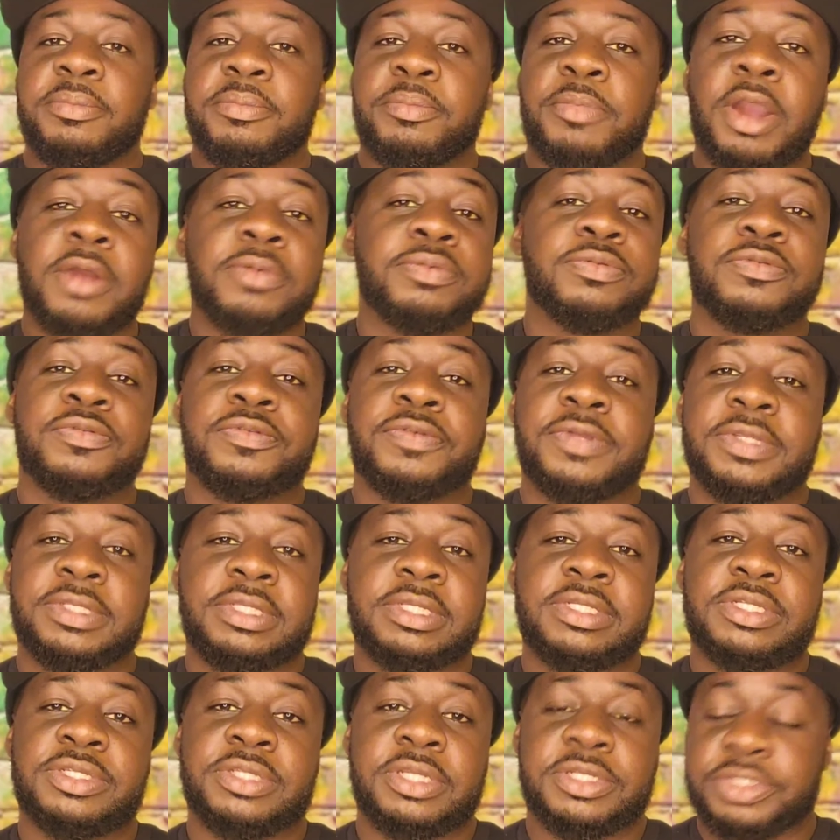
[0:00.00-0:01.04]
Parfums
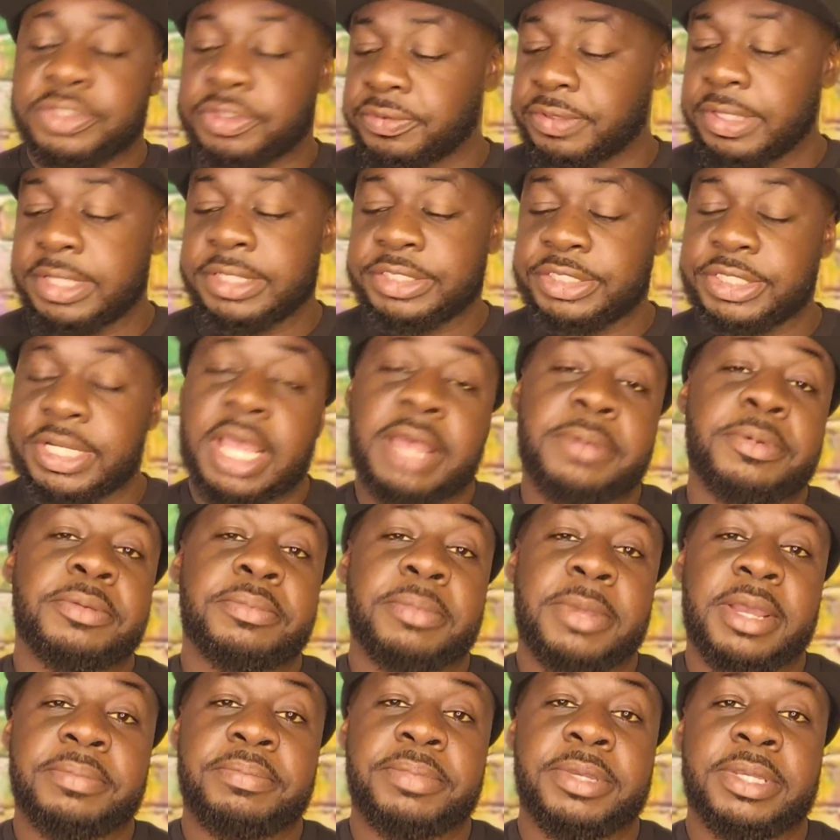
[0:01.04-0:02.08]
Vintage does a great job, in
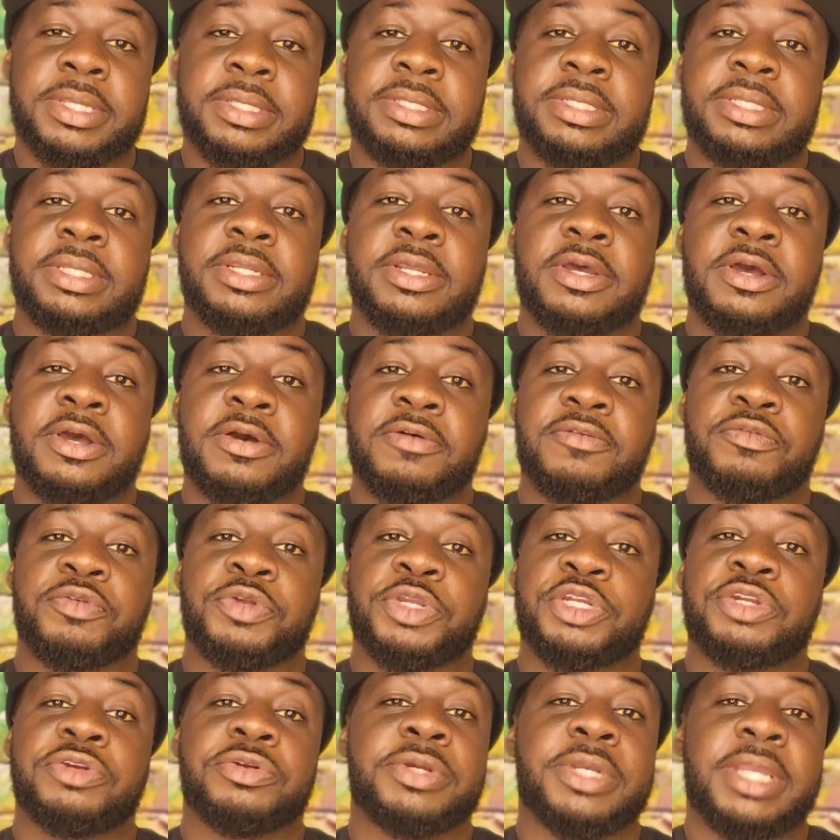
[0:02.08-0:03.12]
my opinion, of
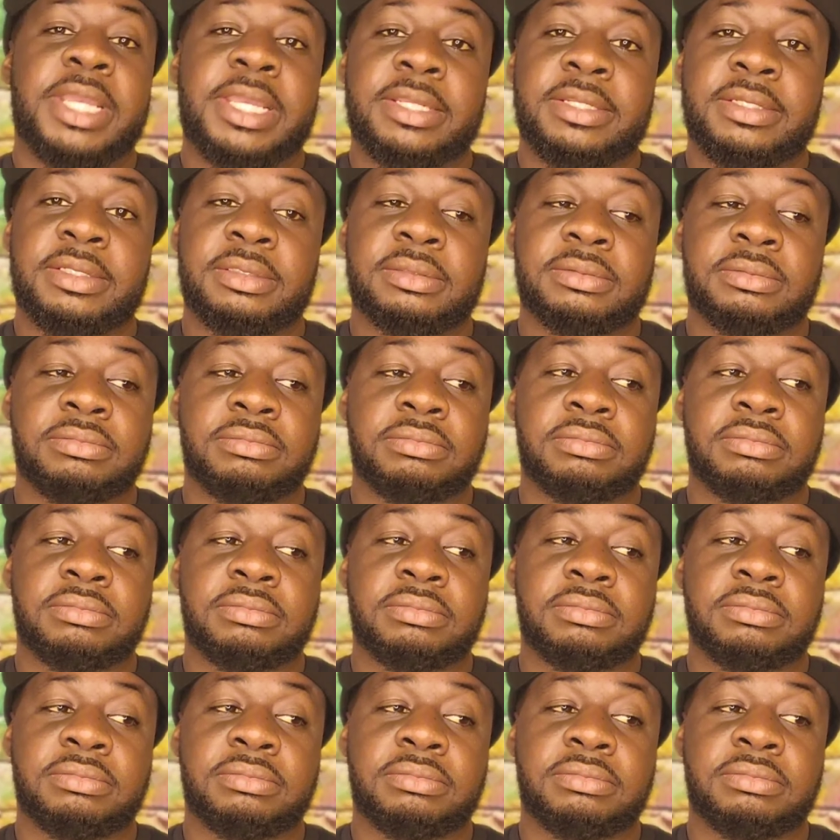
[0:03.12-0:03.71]
recreating